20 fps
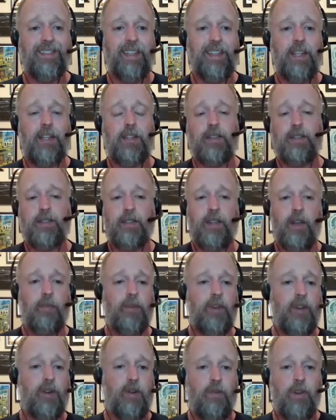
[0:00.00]
lead to some
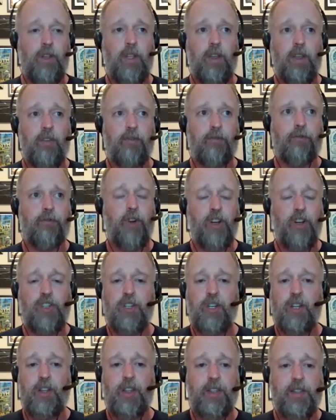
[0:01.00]
degree of
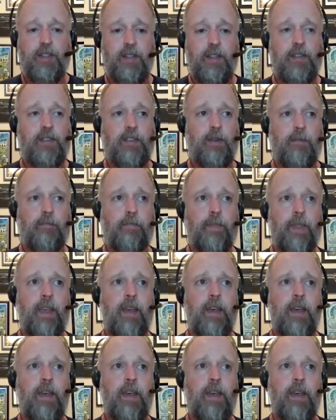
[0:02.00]
friction in the system.